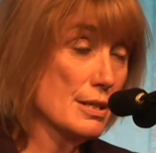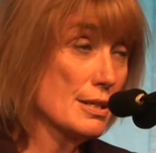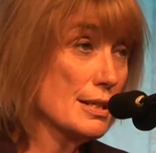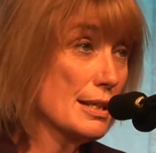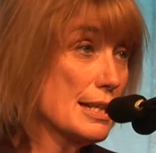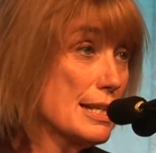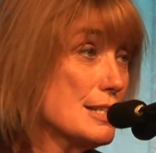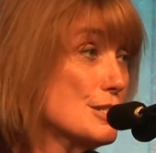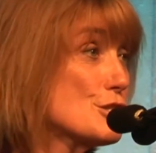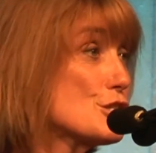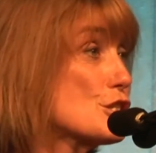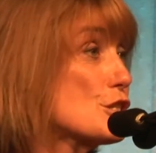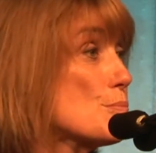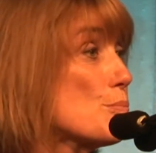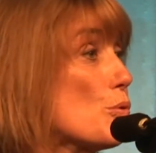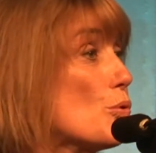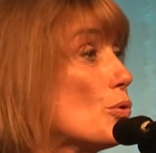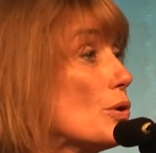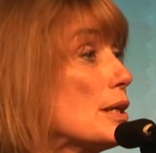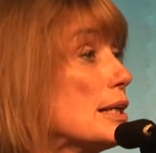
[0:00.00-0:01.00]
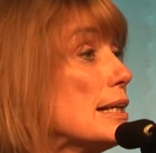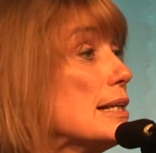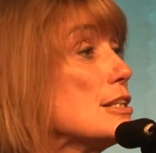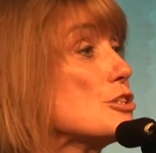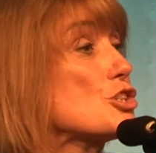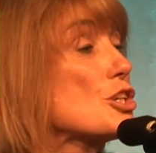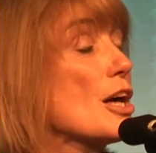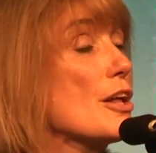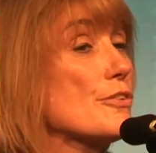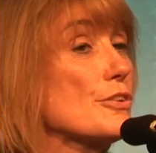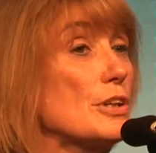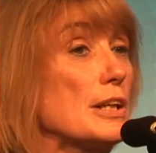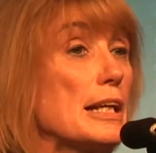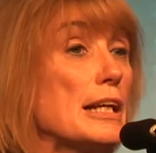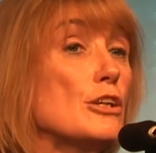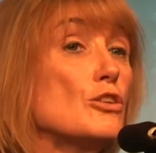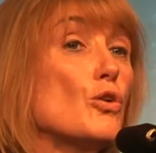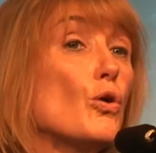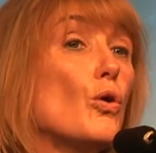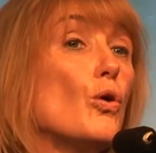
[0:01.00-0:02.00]
Kids supporting each other
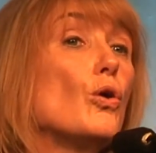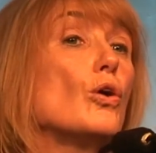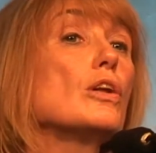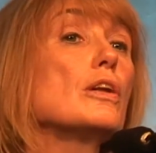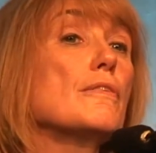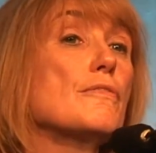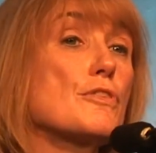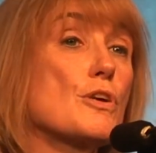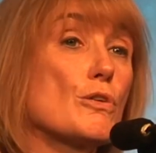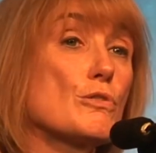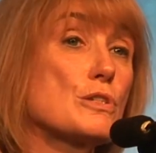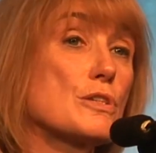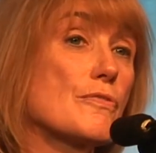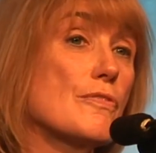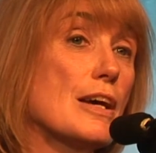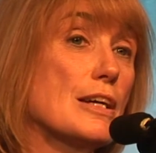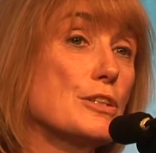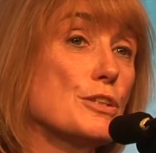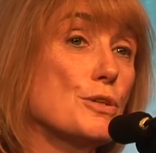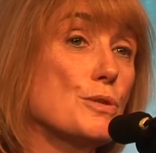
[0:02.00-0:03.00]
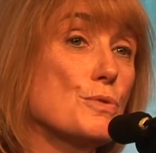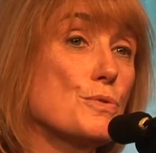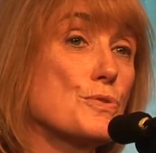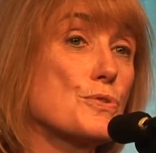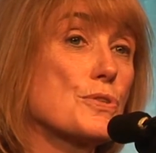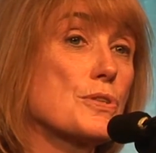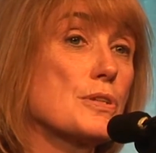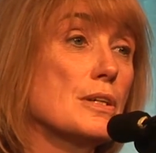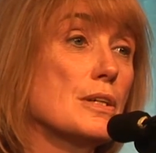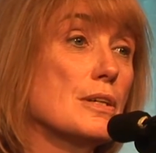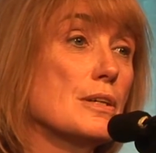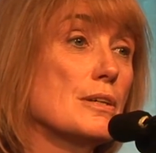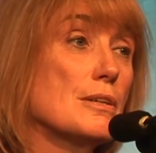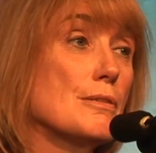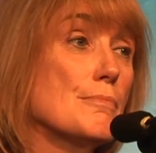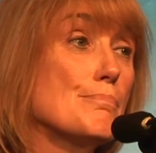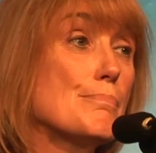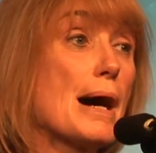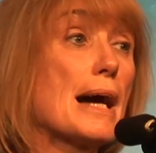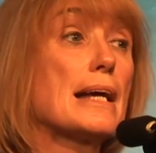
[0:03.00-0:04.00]
in all of those venues
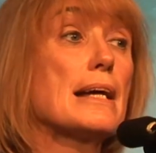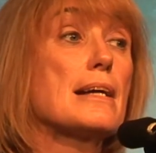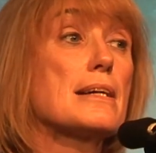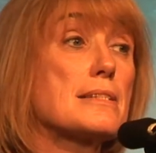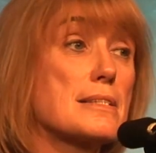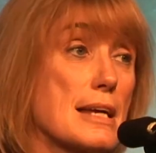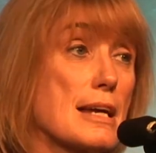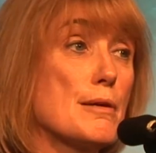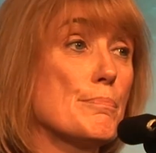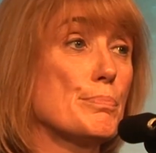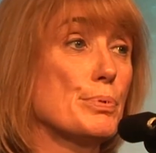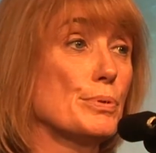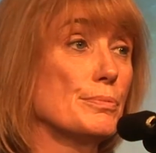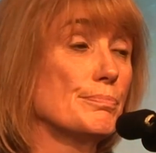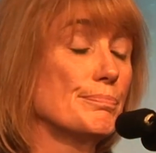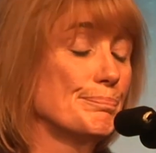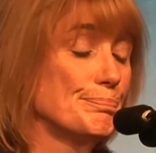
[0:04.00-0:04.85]
by example.